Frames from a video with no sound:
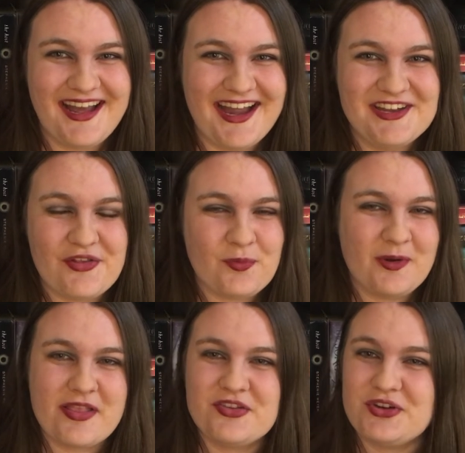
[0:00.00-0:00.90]
I just
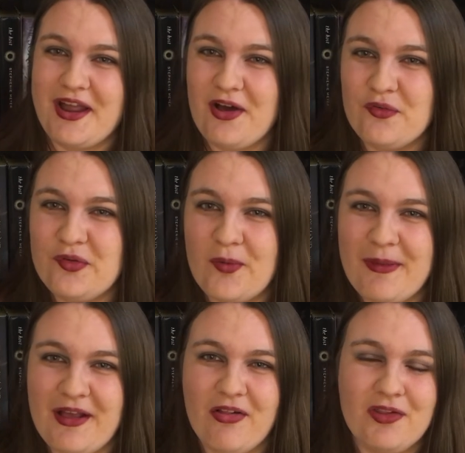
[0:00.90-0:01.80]
wanted to try out
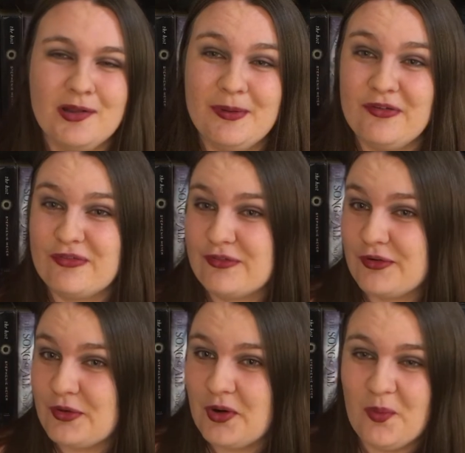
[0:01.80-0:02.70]
filming a little bit
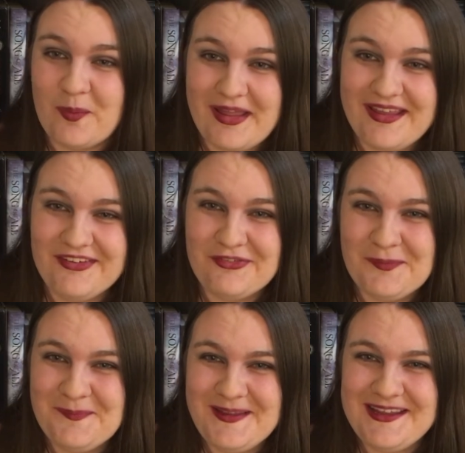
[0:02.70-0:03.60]
further away
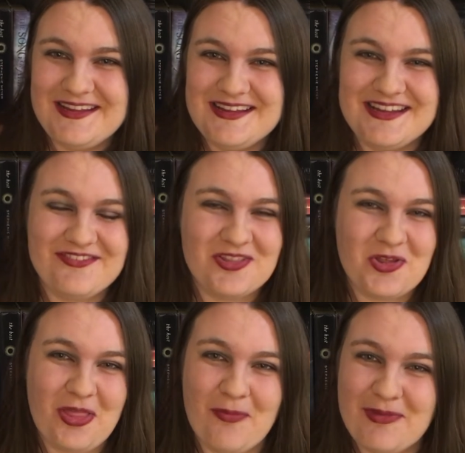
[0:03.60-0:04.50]
from me, even
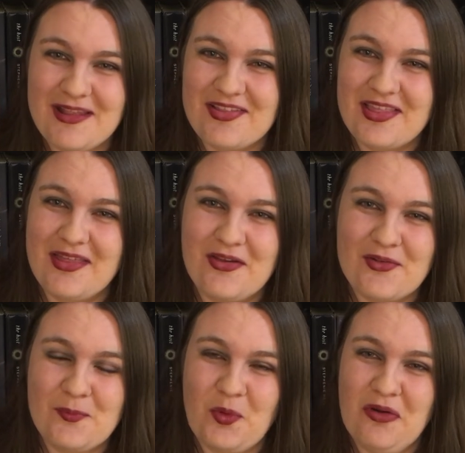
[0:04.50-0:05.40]
though that means that
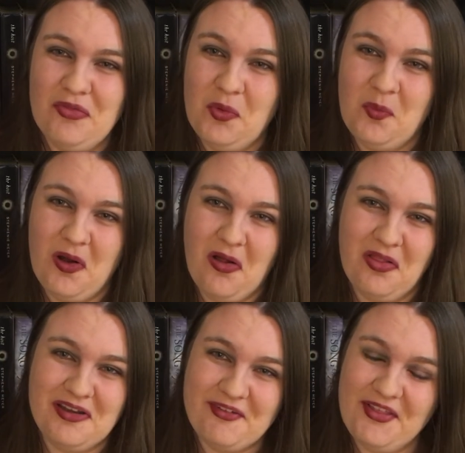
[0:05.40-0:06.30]
there's more of the
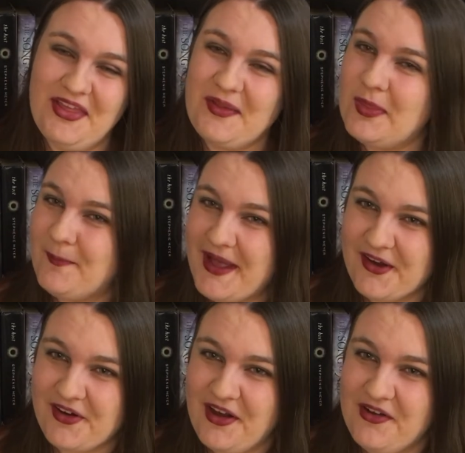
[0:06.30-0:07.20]
wall and everything in the
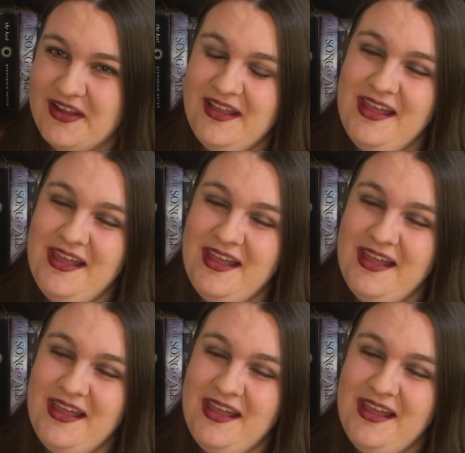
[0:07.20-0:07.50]
background.